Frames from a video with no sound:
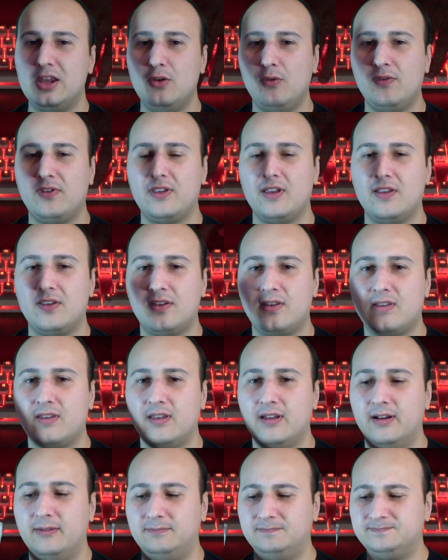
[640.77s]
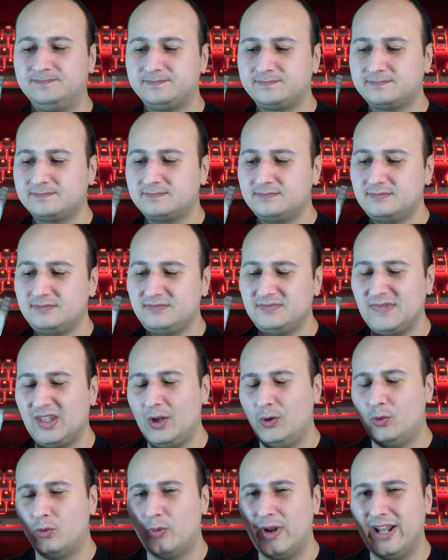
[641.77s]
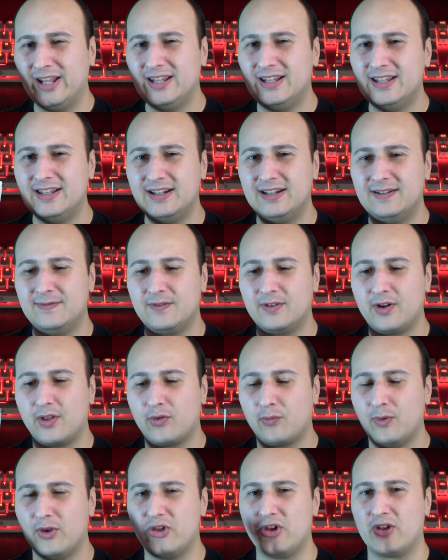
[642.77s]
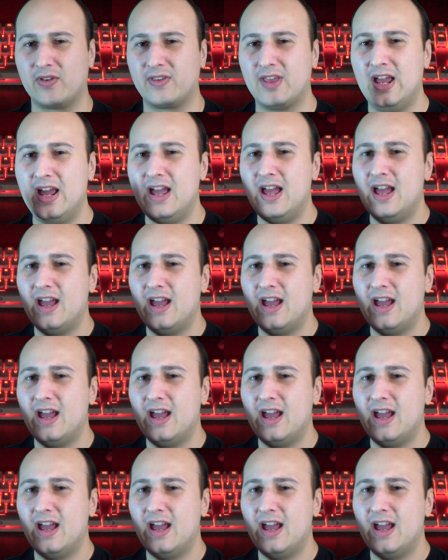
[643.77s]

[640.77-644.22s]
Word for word: uses red switches.